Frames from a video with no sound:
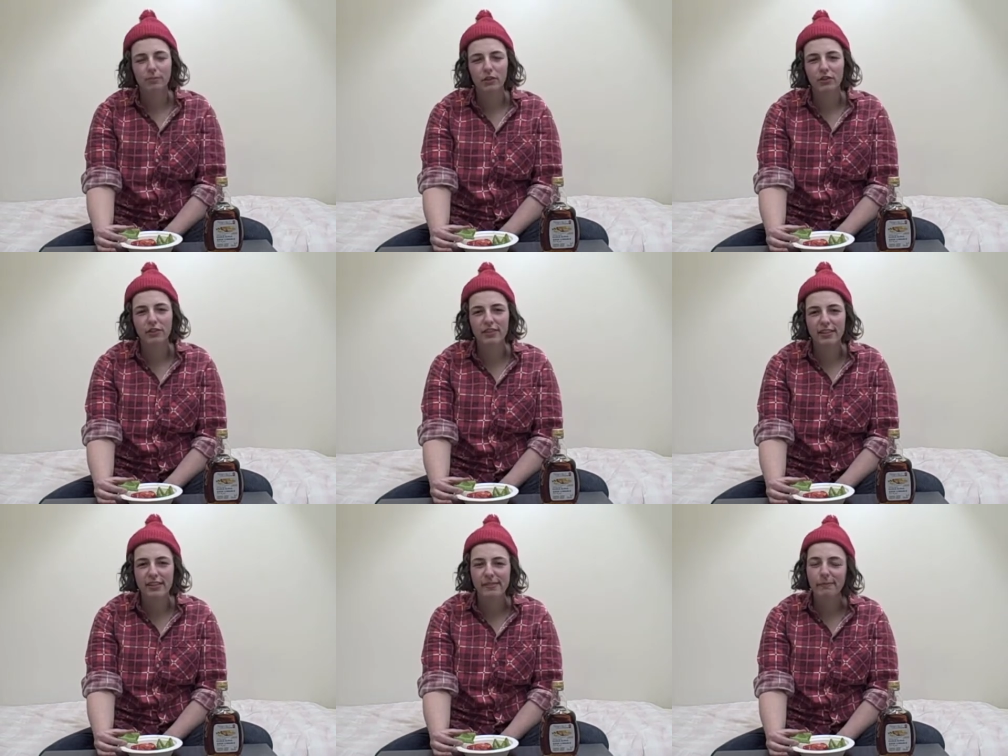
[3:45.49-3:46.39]

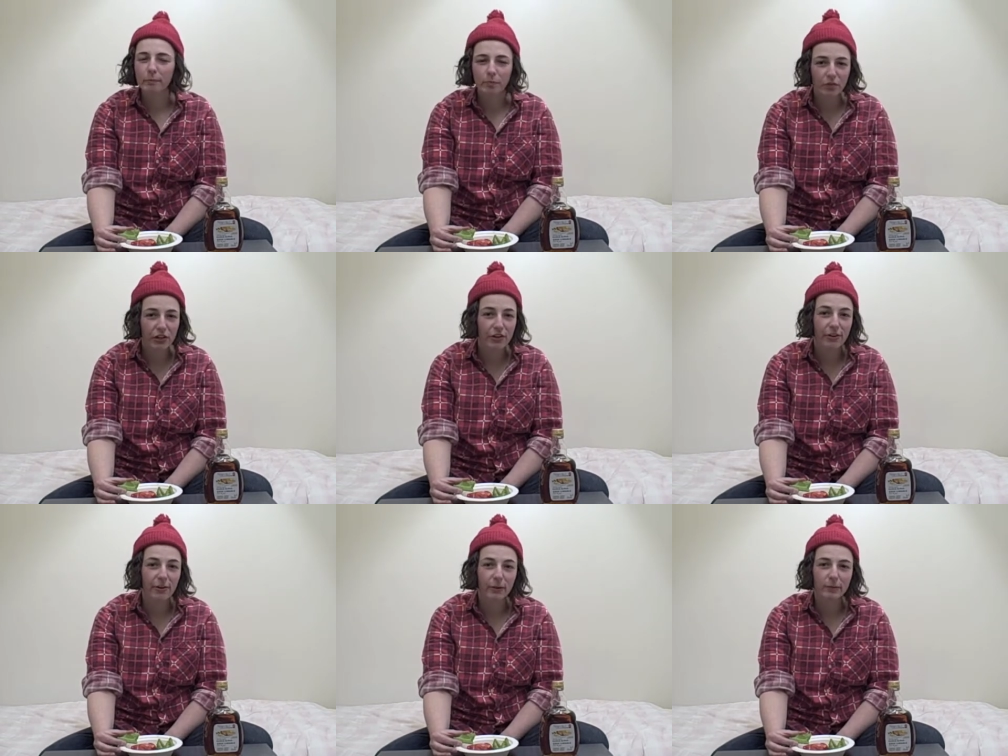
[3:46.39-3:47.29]
Christine, you
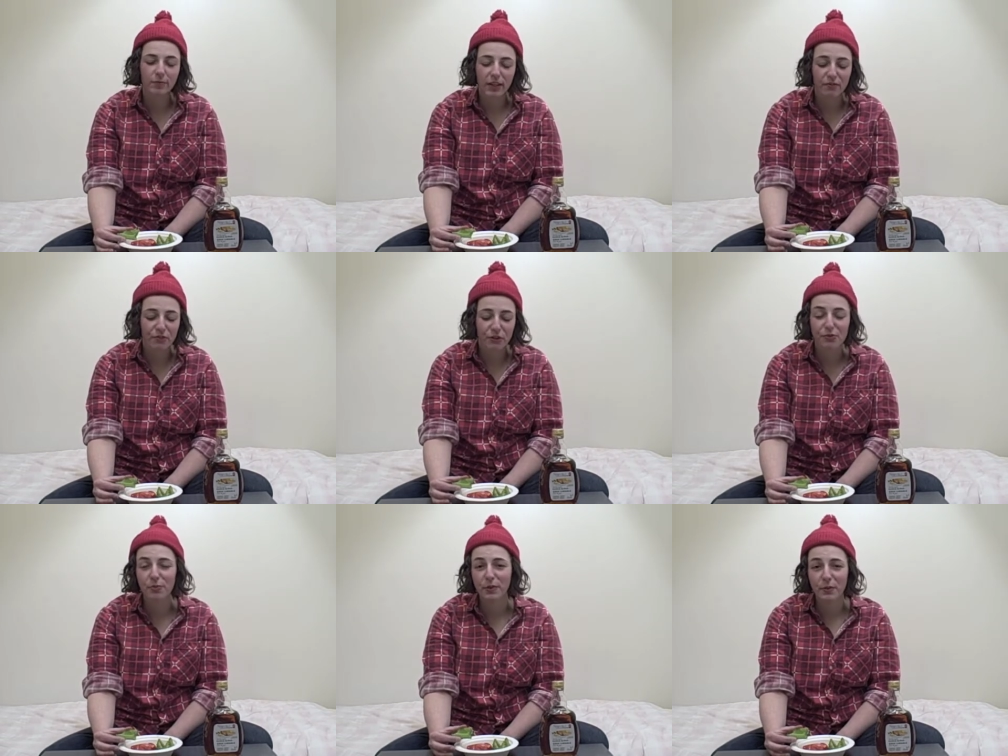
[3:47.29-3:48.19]
know, at
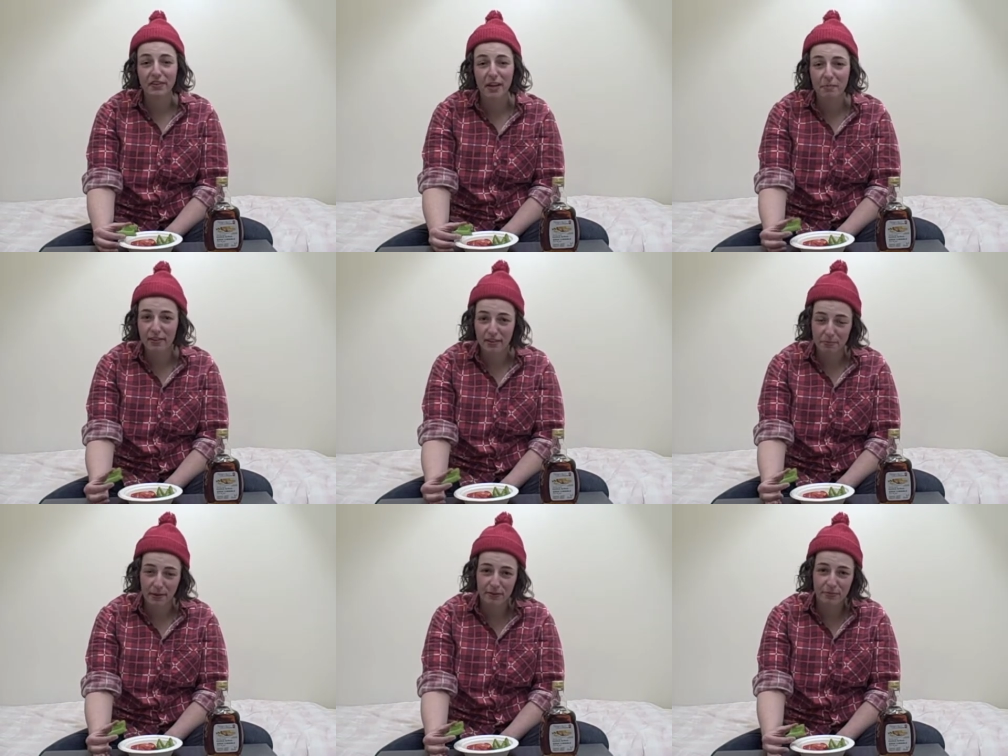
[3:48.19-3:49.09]
first when you assigned me this
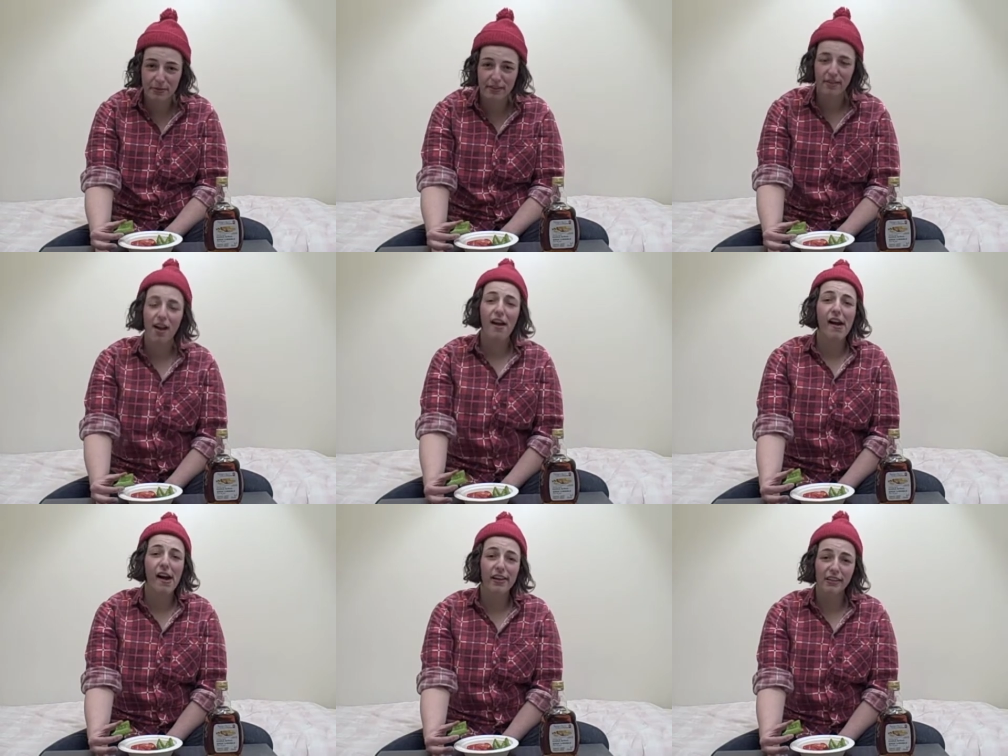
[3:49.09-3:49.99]
punishment,
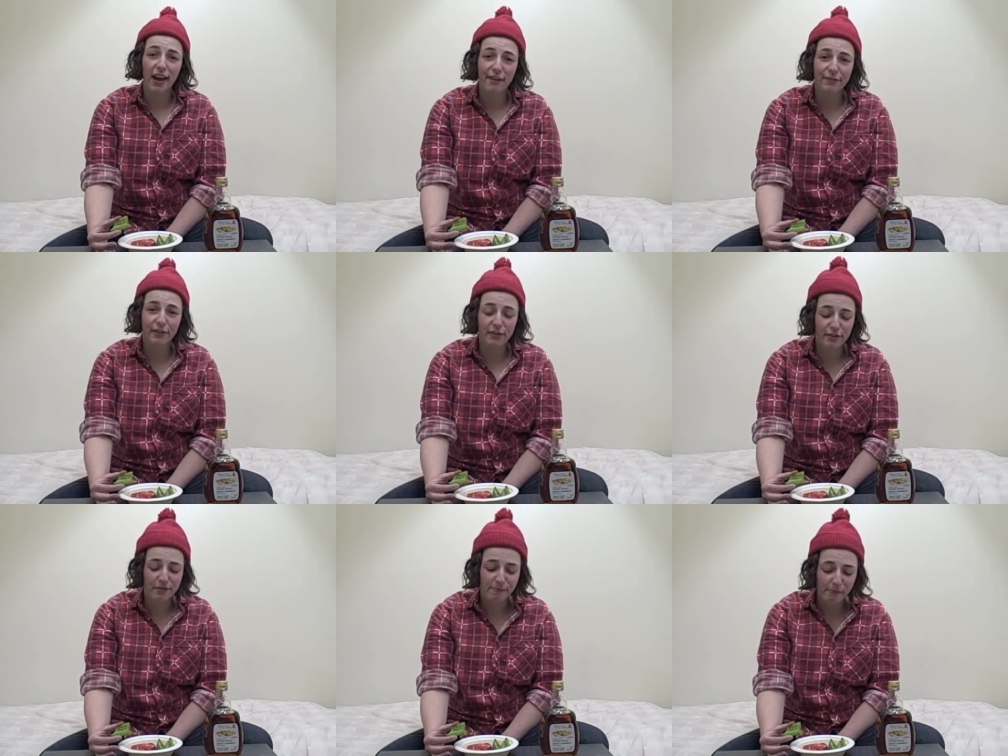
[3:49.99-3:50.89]
I laughed a
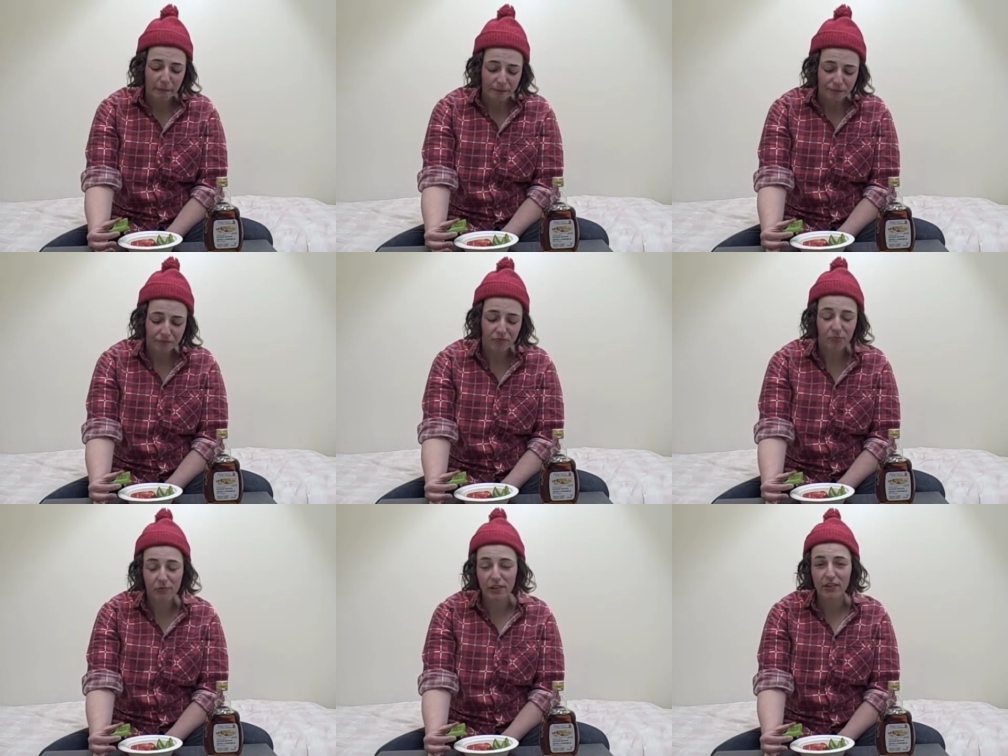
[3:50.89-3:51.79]
little,
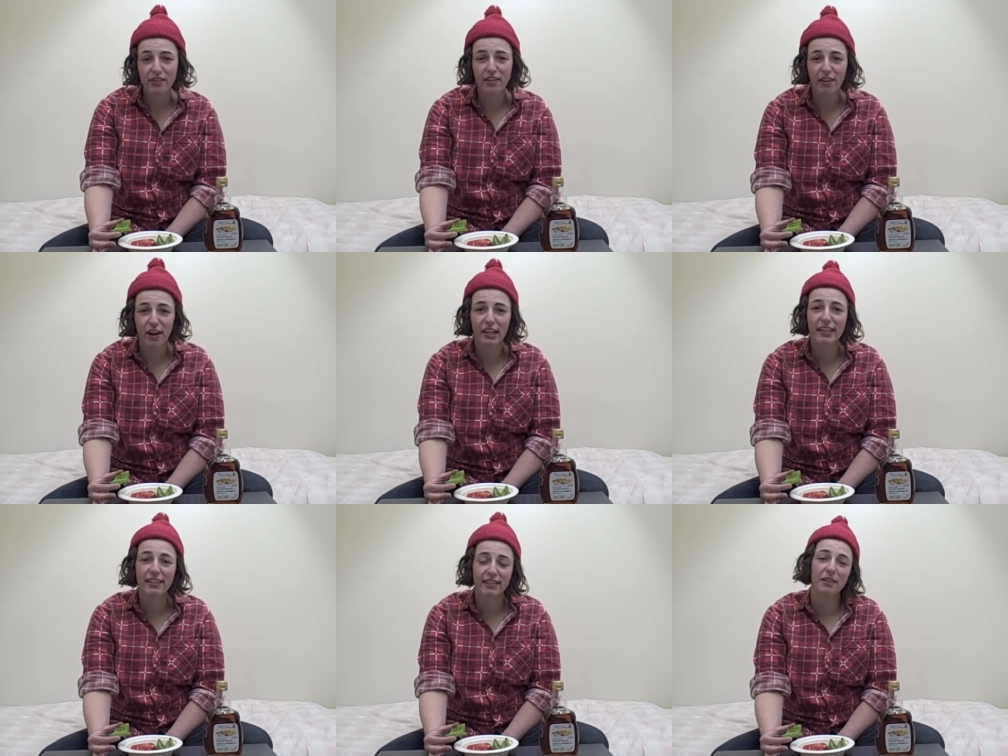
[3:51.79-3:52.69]
because I thought
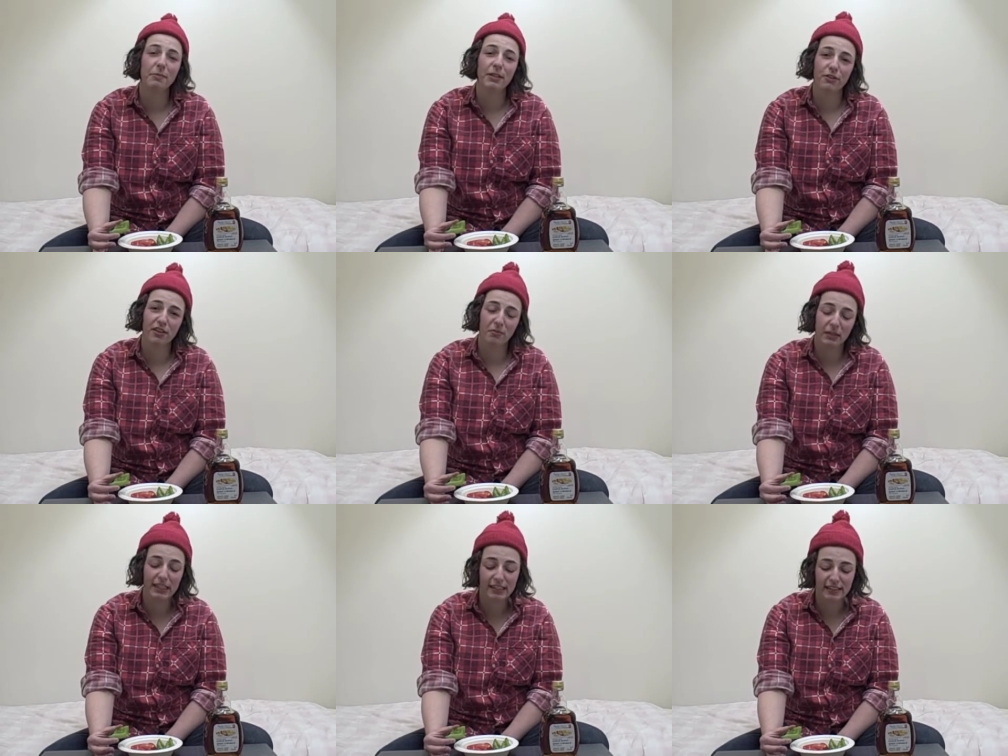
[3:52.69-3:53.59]
that's going to be
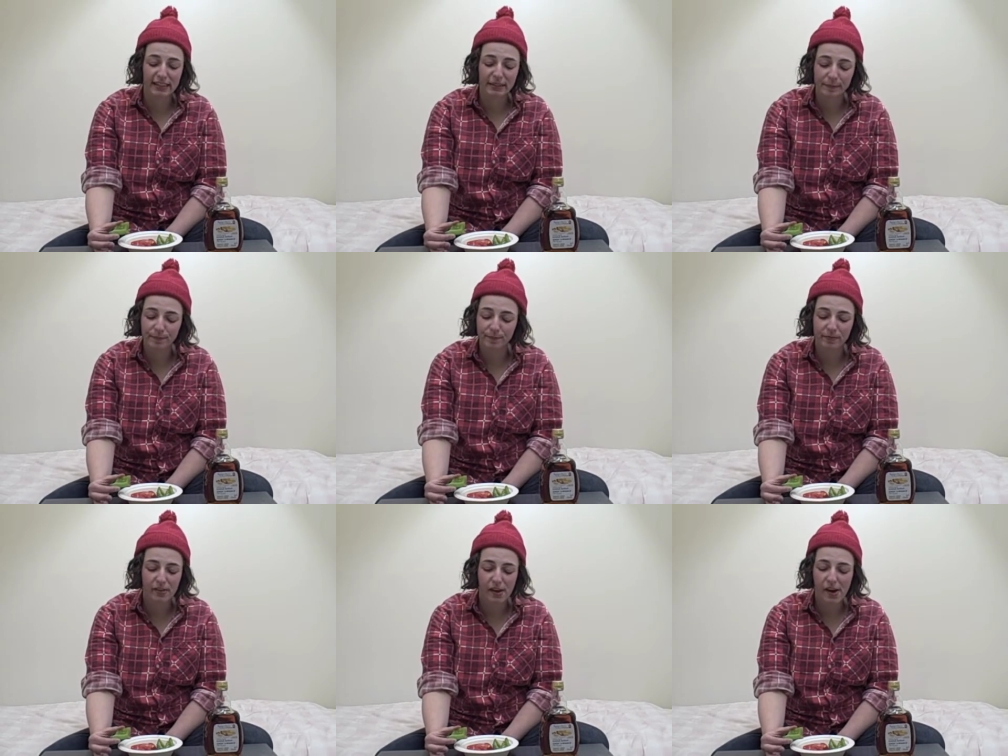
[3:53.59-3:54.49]
incredibly easy.
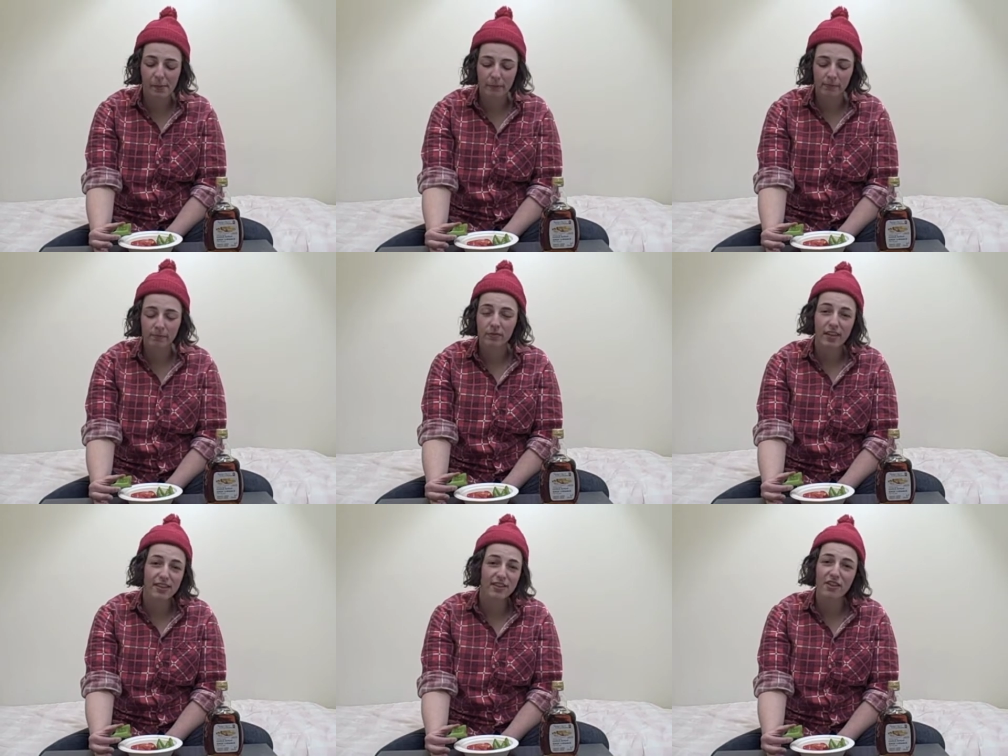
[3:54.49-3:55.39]

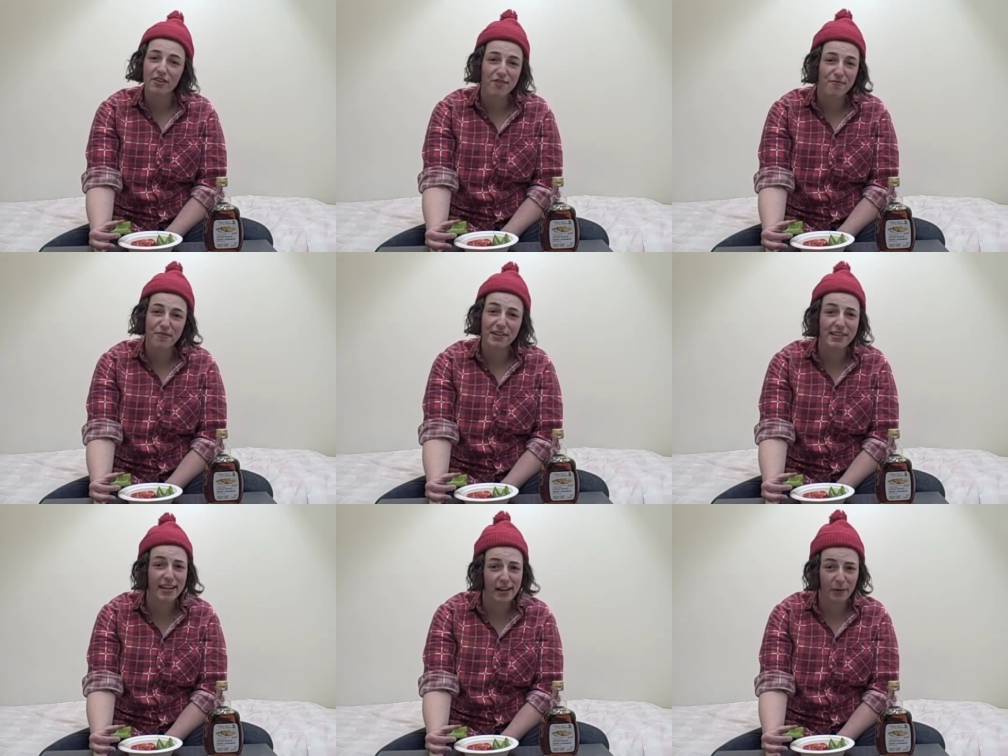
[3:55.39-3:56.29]
It's not so
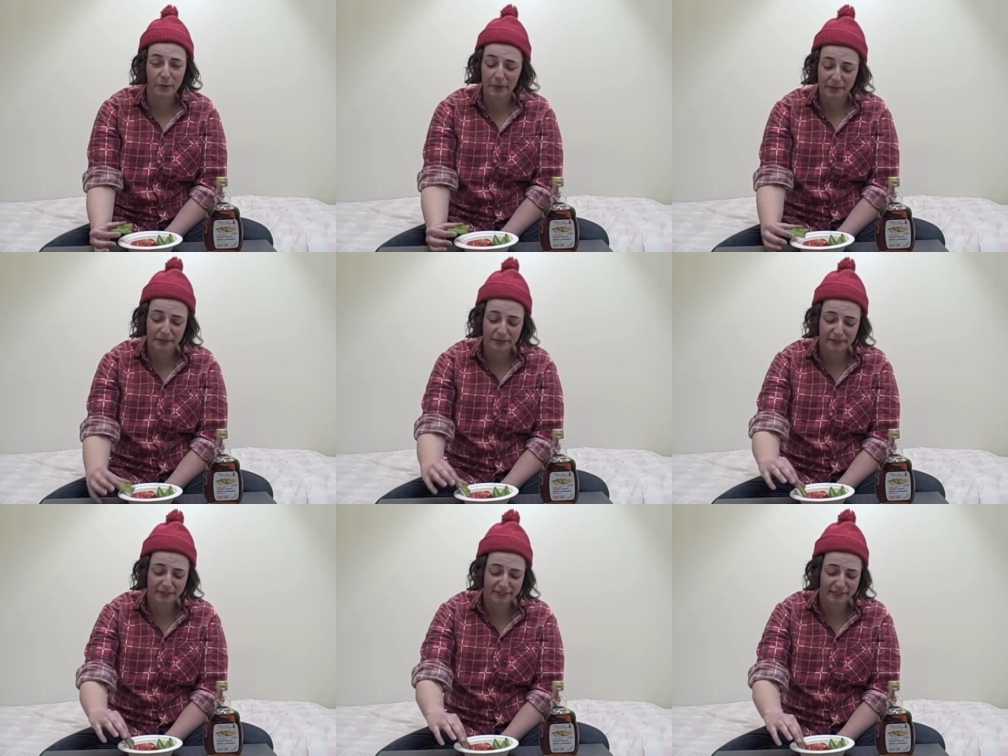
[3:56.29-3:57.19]
funny now.
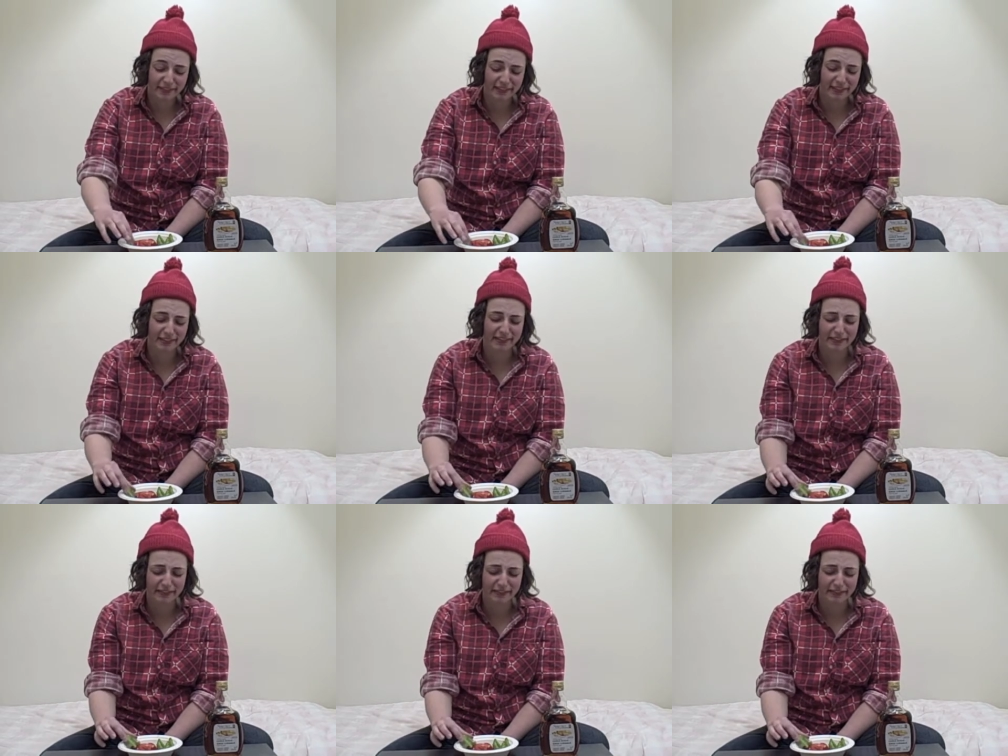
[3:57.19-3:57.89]
it's